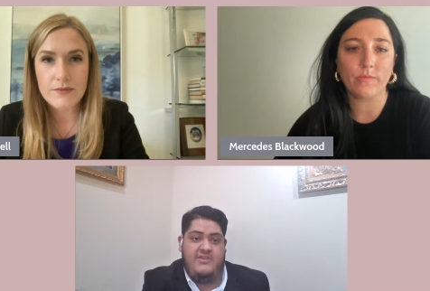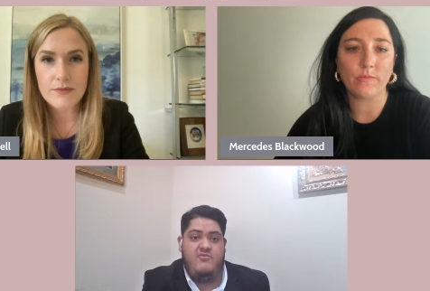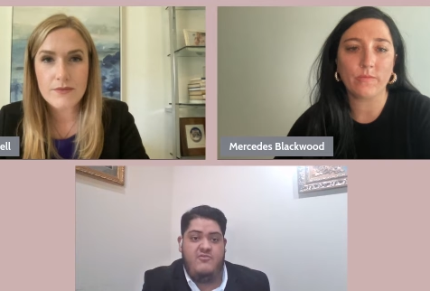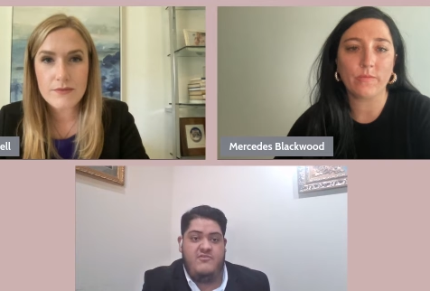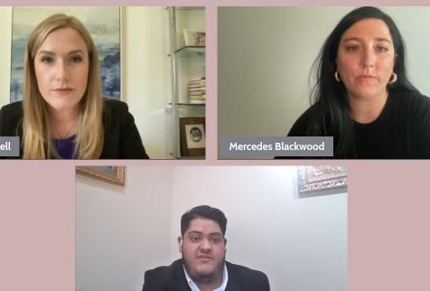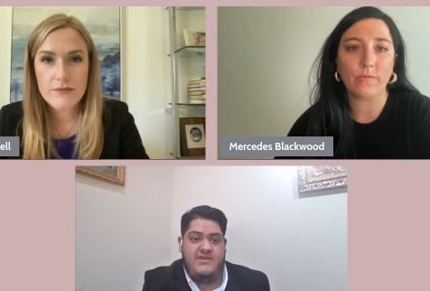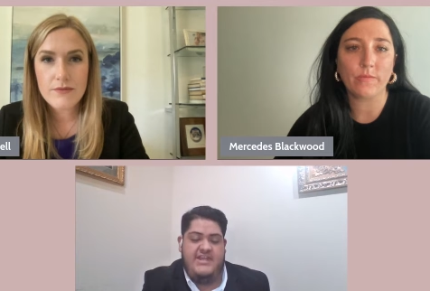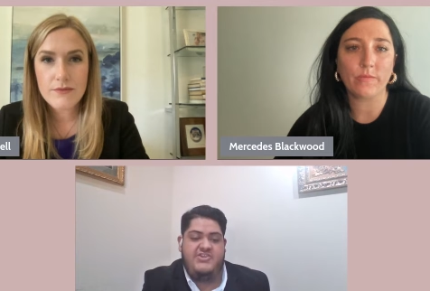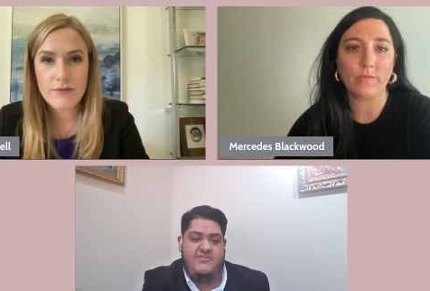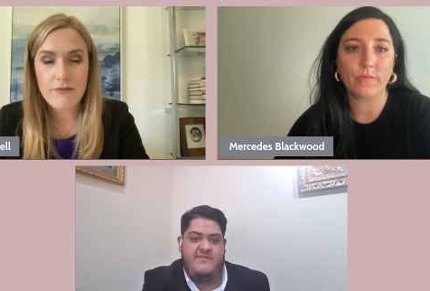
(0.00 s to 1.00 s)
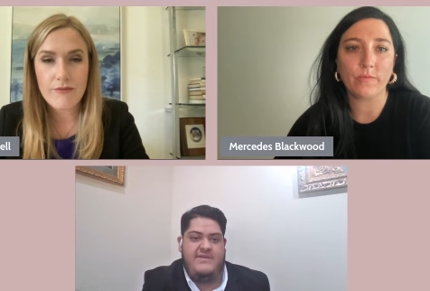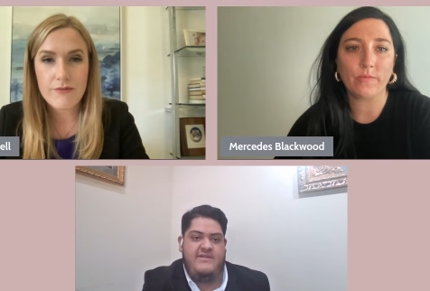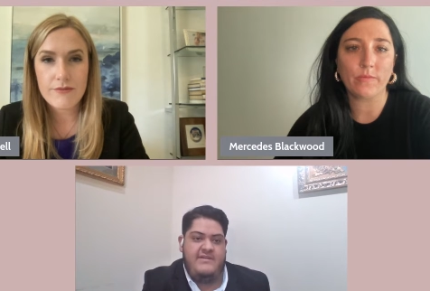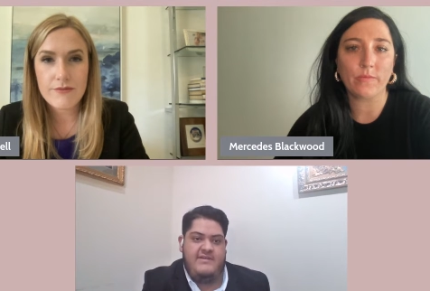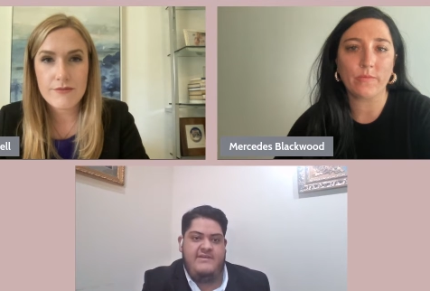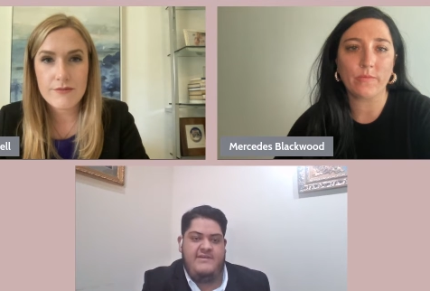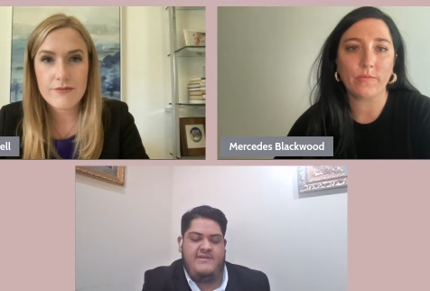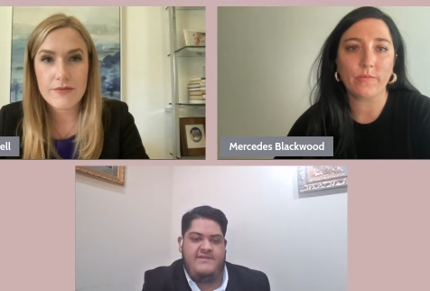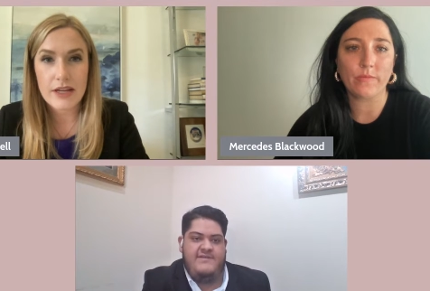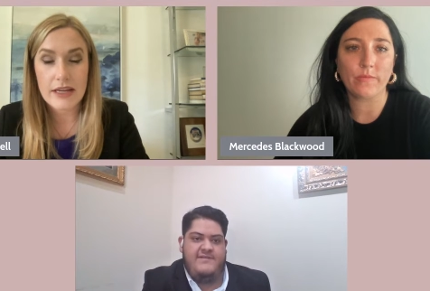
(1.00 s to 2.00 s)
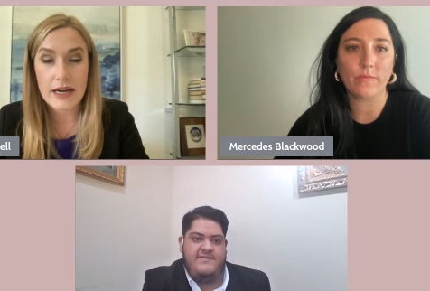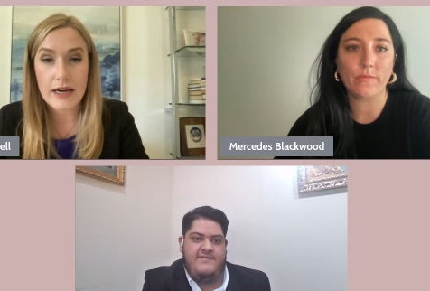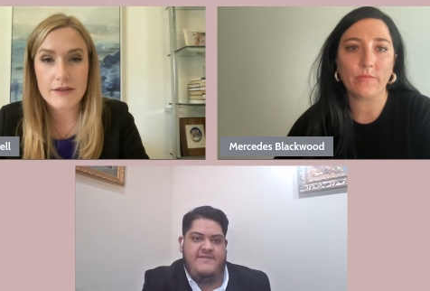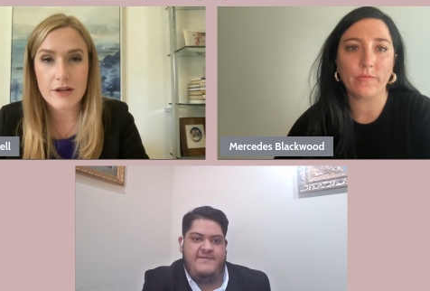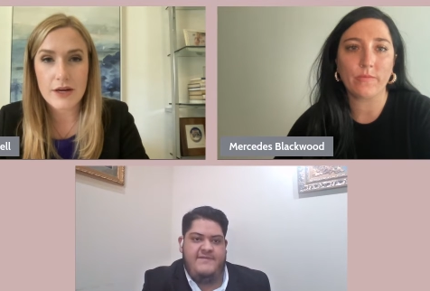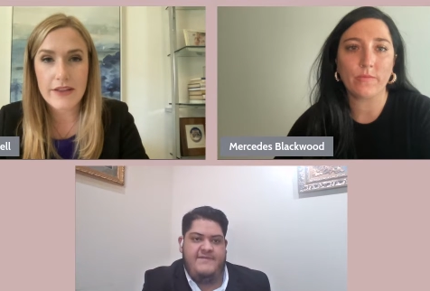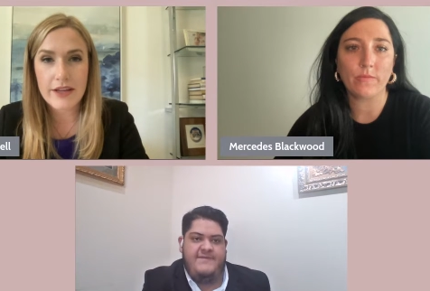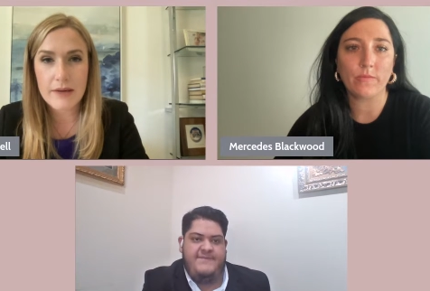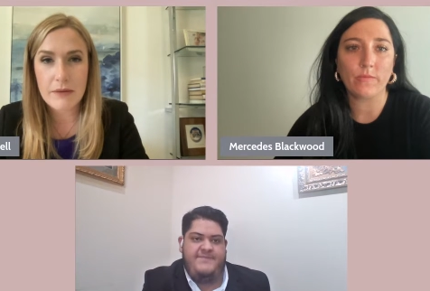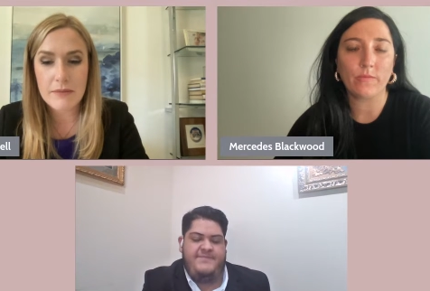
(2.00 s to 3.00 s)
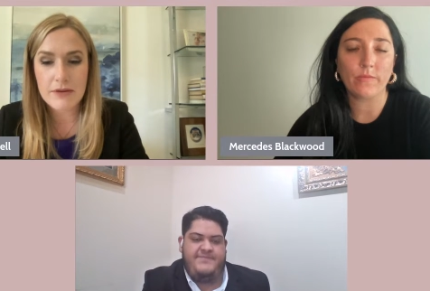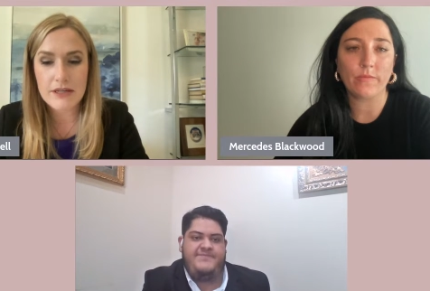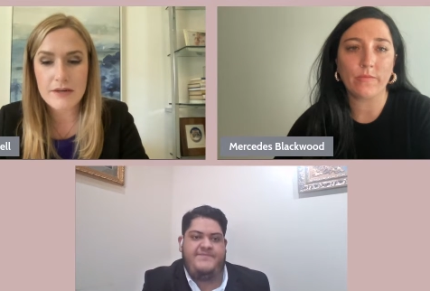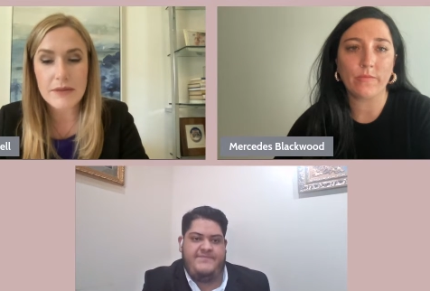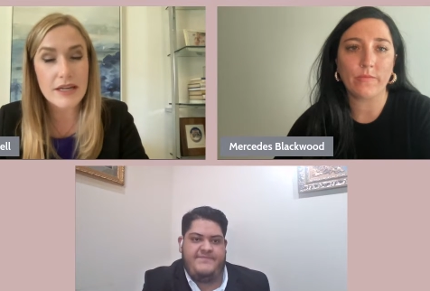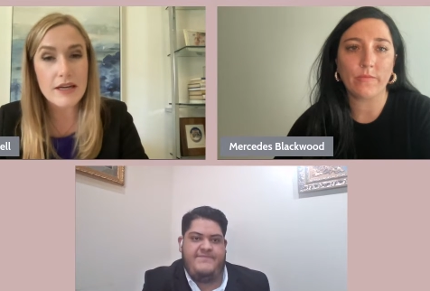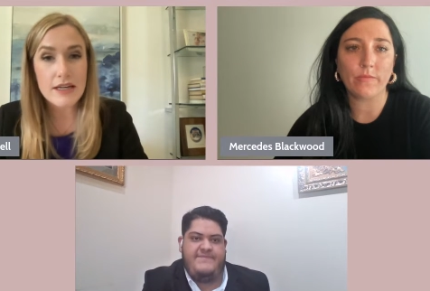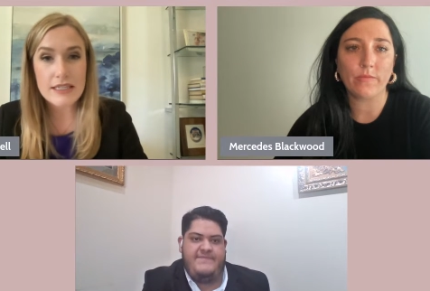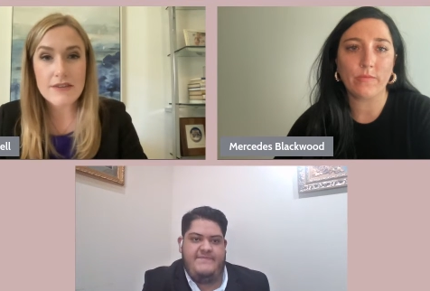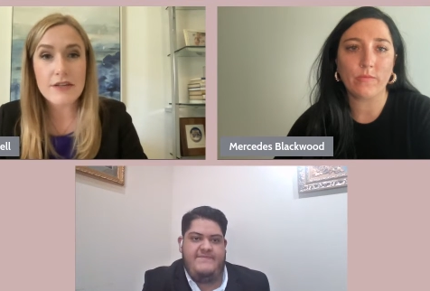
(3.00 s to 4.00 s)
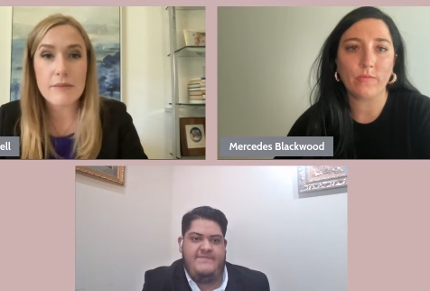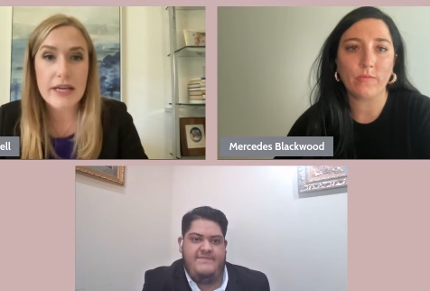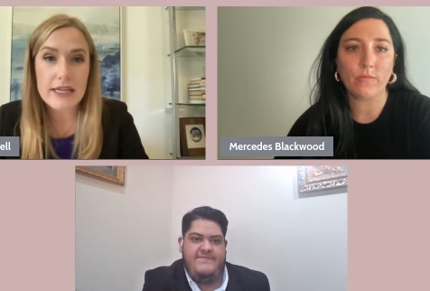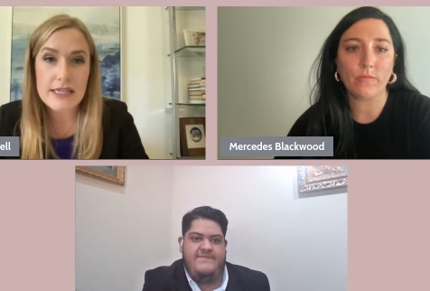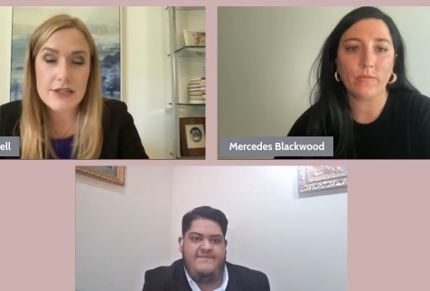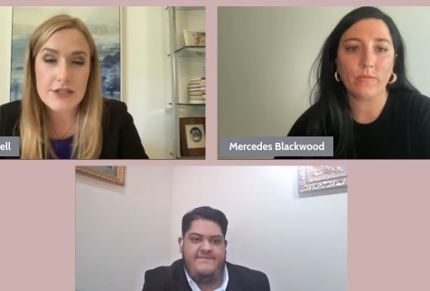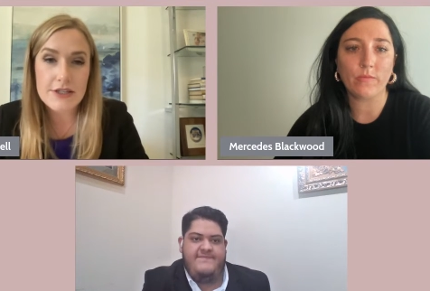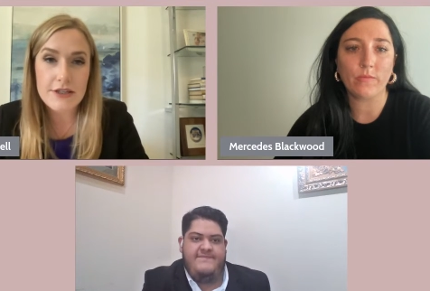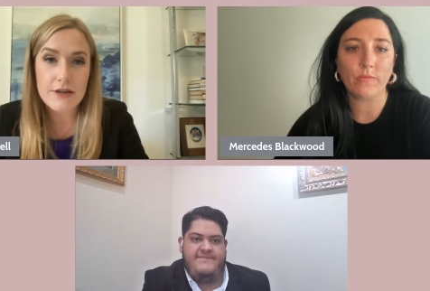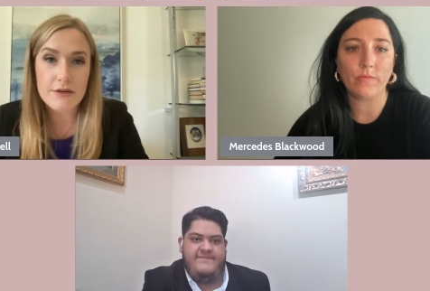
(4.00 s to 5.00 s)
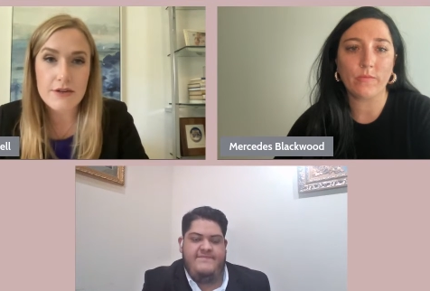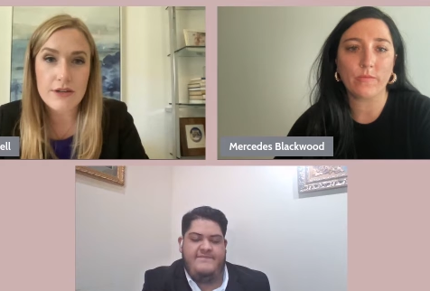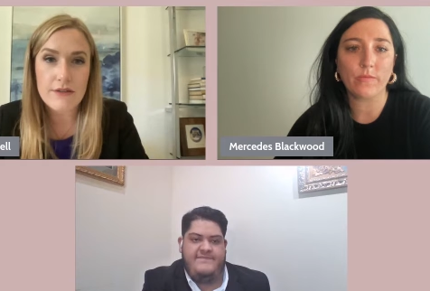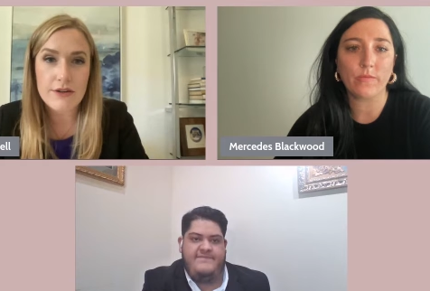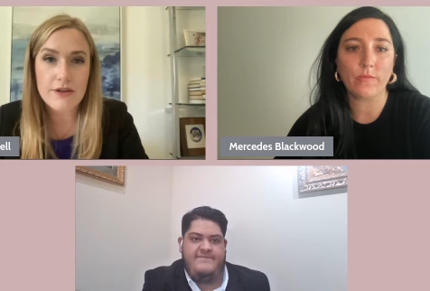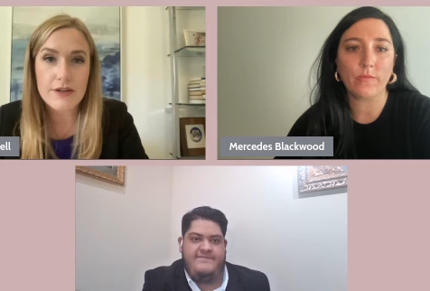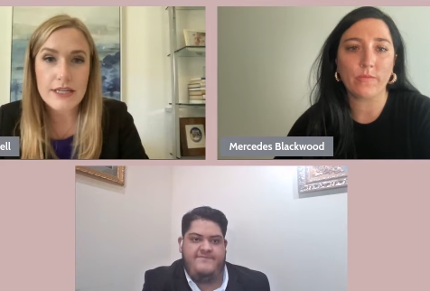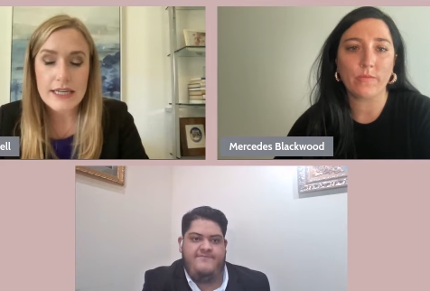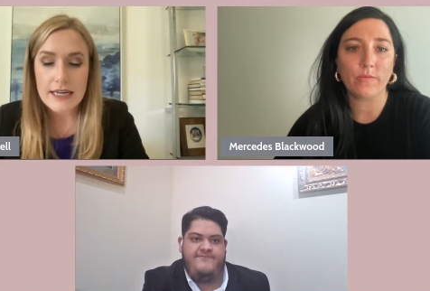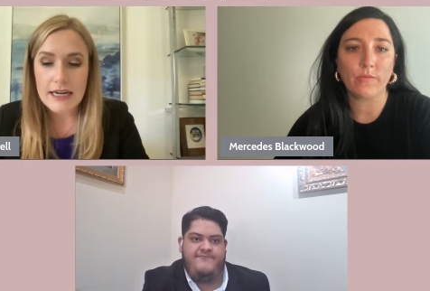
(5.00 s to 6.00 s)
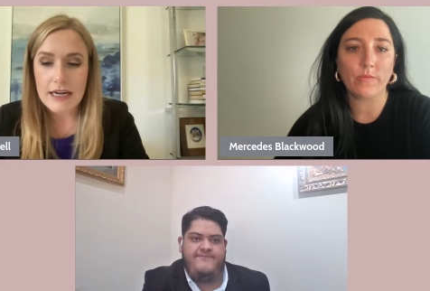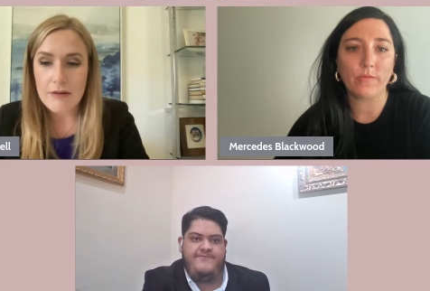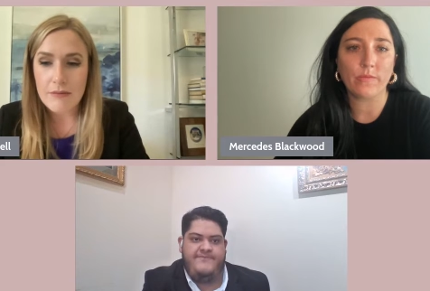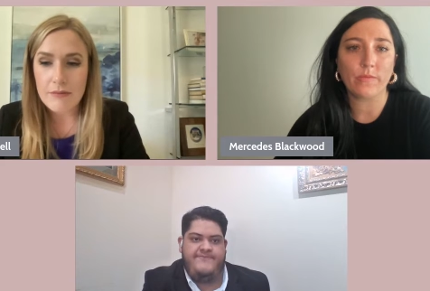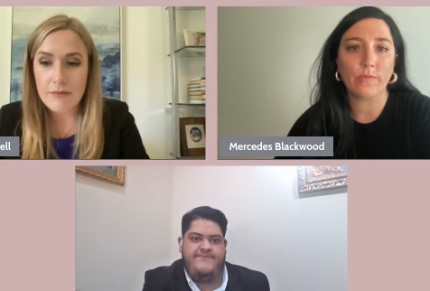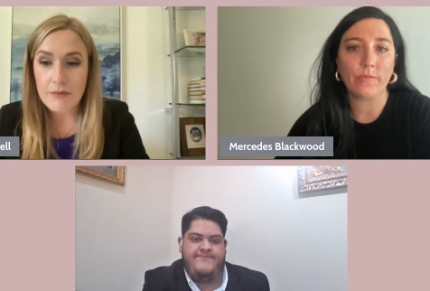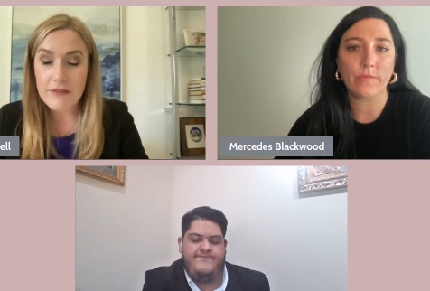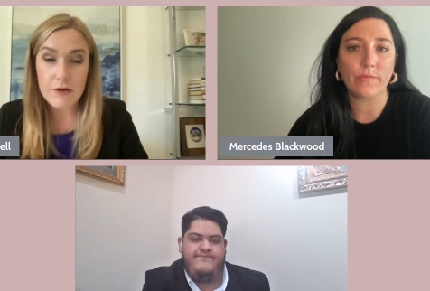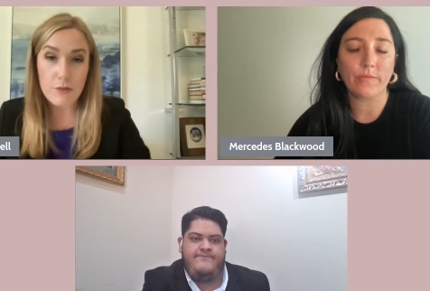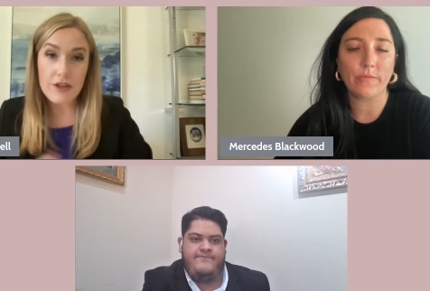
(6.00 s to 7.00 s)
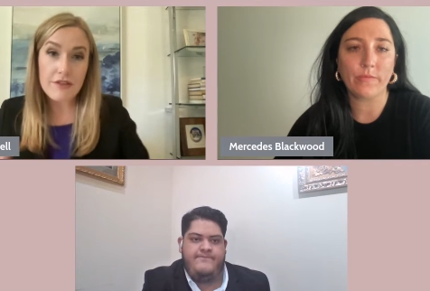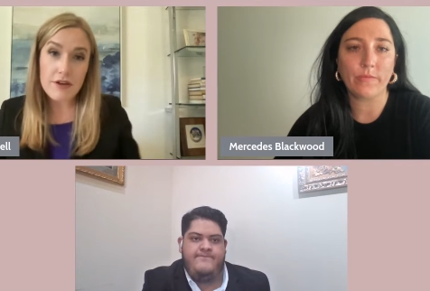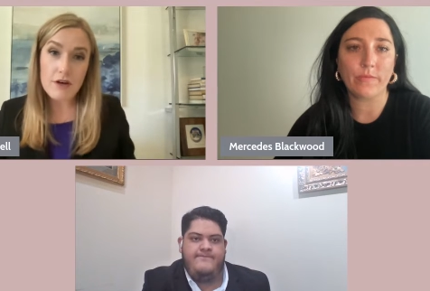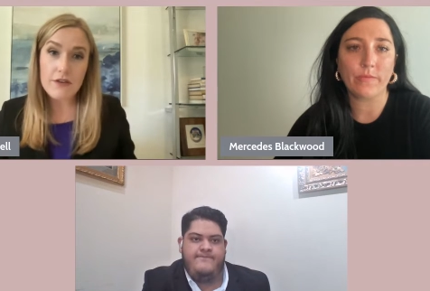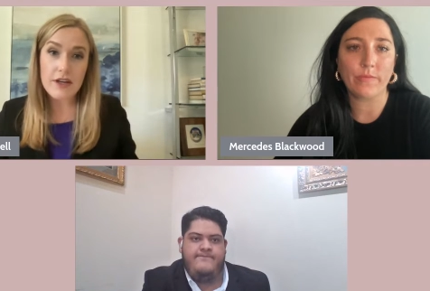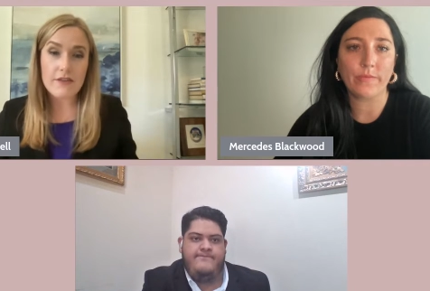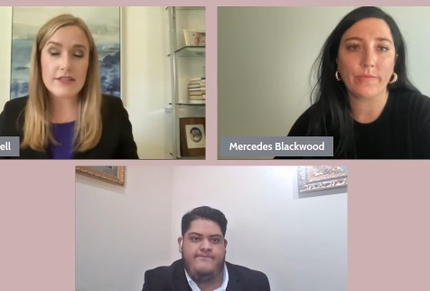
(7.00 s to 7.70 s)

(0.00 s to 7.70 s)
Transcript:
Speaker 1: like yours could actually mean?
Speaker 2: Yeah, no, I think people need to be definitely paying attention to the local level. Um, even with COVID,